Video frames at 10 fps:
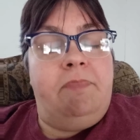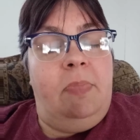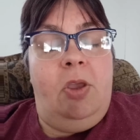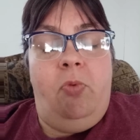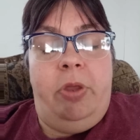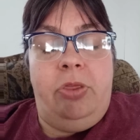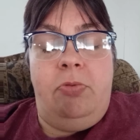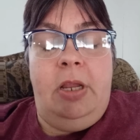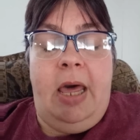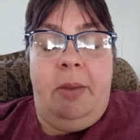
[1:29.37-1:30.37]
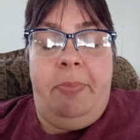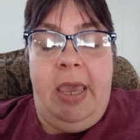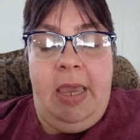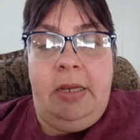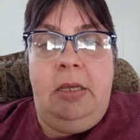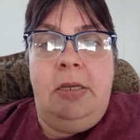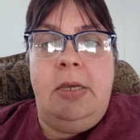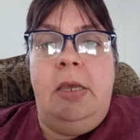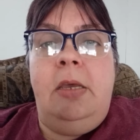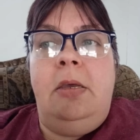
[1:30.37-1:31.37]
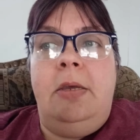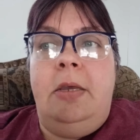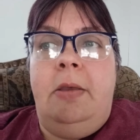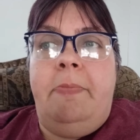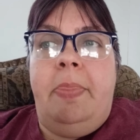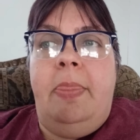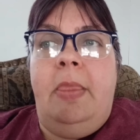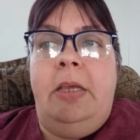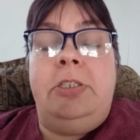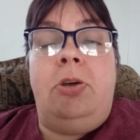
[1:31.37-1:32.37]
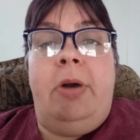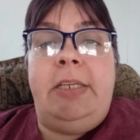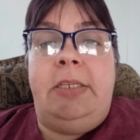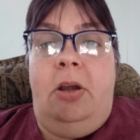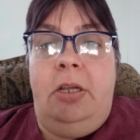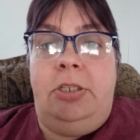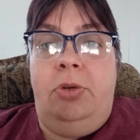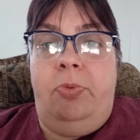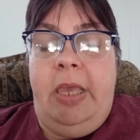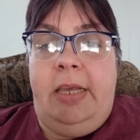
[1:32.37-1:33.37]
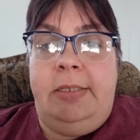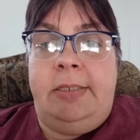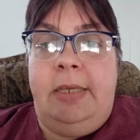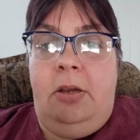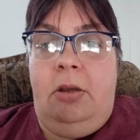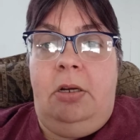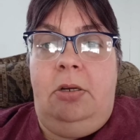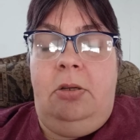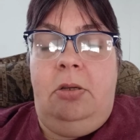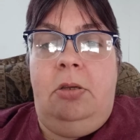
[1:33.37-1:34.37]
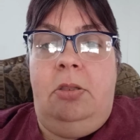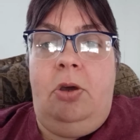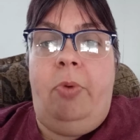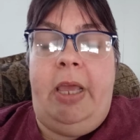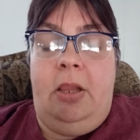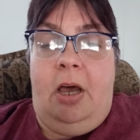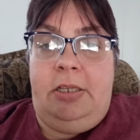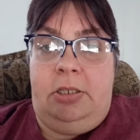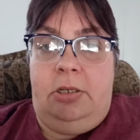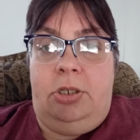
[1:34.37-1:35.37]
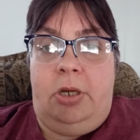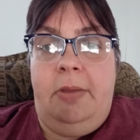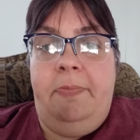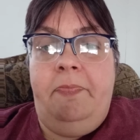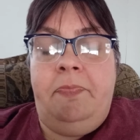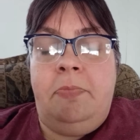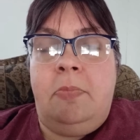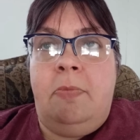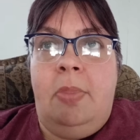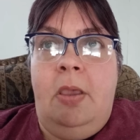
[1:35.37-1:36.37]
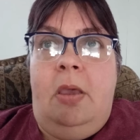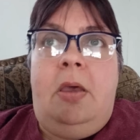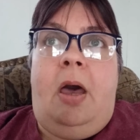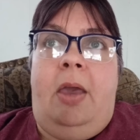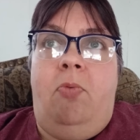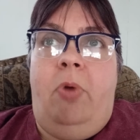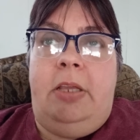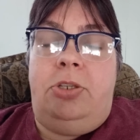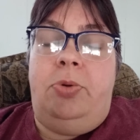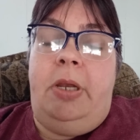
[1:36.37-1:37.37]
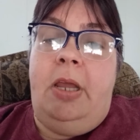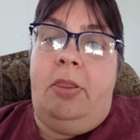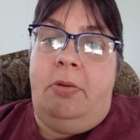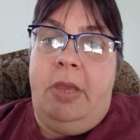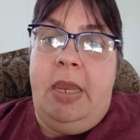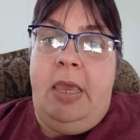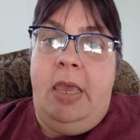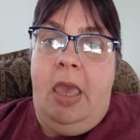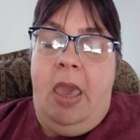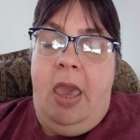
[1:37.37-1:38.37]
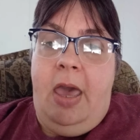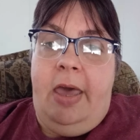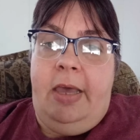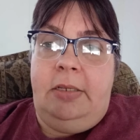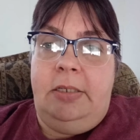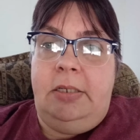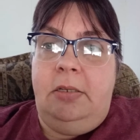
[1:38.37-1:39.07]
went through a lot of pain. So I started to reconsider the weight loss surgery. I went to another meeting and